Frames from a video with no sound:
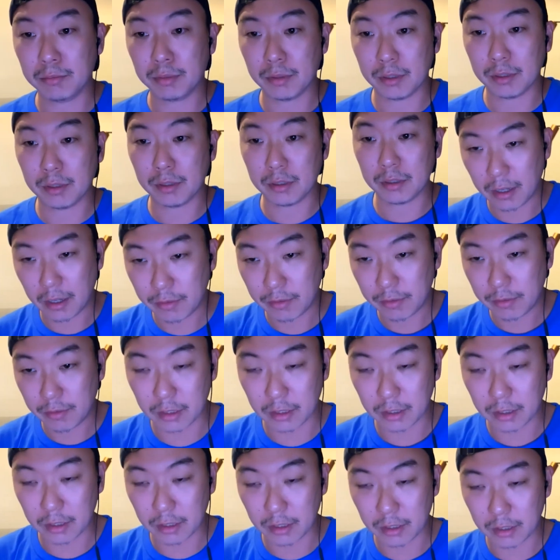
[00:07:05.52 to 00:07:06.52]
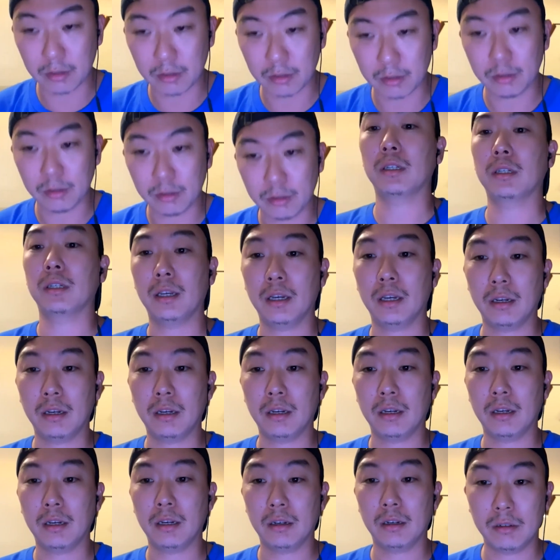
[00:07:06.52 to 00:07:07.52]
but having a look at me
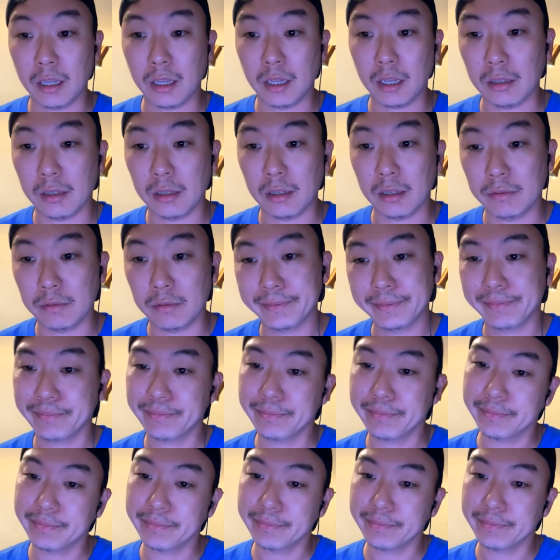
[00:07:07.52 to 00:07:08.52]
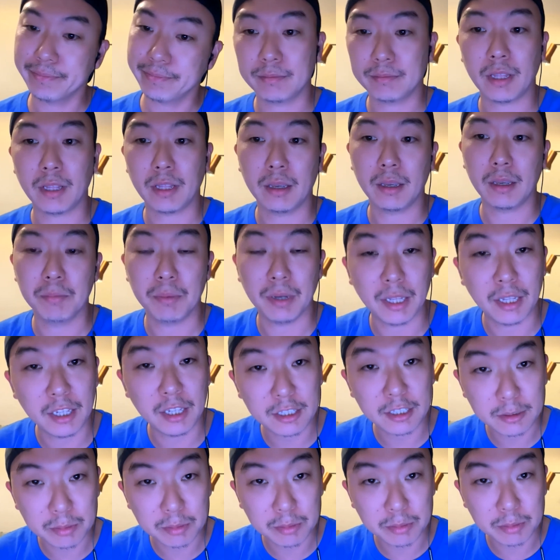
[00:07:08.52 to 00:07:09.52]
now, I have. But at
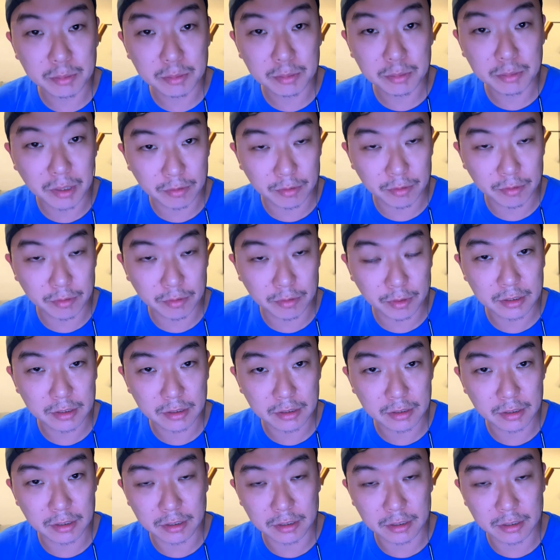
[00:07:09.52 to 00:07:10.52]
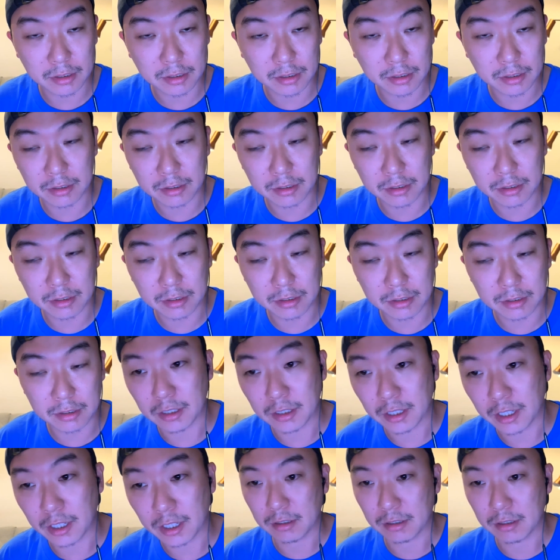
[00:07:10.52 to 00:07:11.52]
least my voice is not lagging,
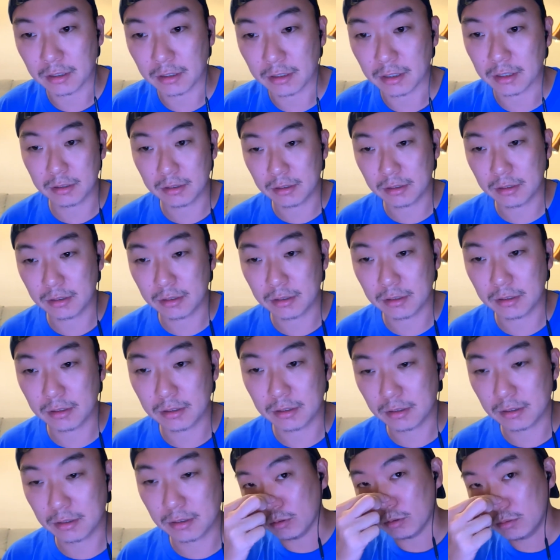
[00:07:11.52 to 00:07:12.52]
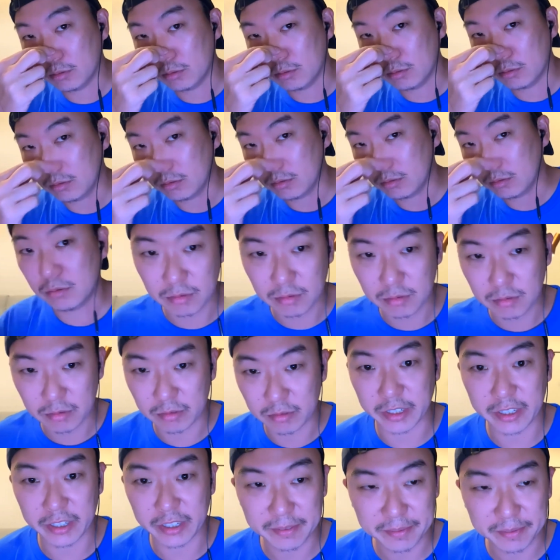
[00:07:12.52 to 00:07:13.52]
so that's cool,
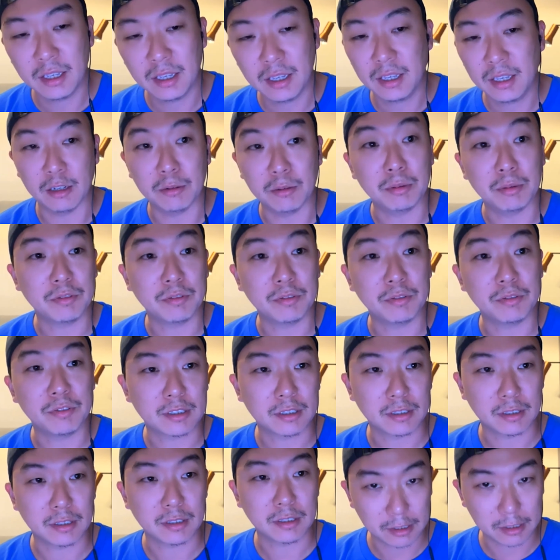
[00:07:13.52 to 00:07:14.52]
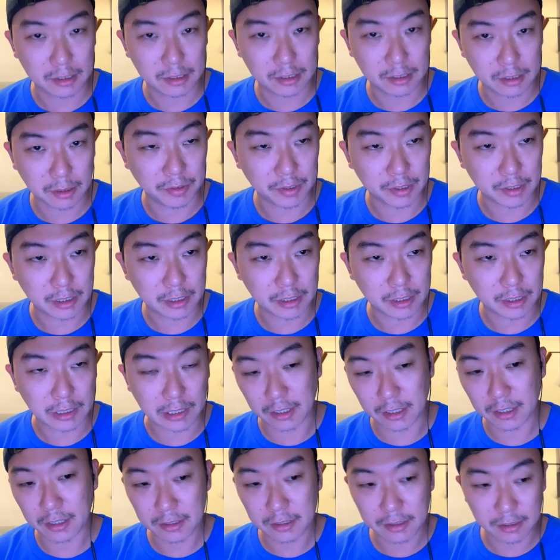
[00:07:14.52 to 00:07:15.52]
right? I'll be fixing this up eventually,
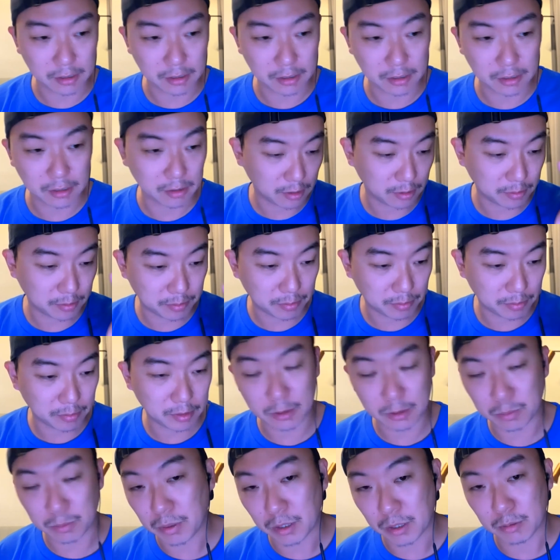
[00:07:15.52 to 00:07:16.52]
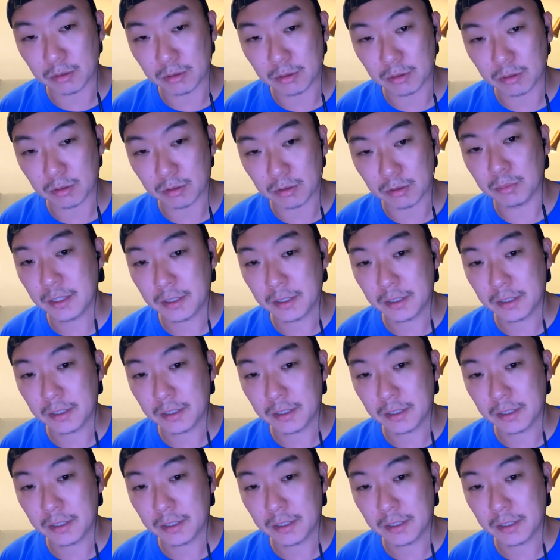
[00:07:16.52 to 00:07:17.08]
guys, so just bear with me.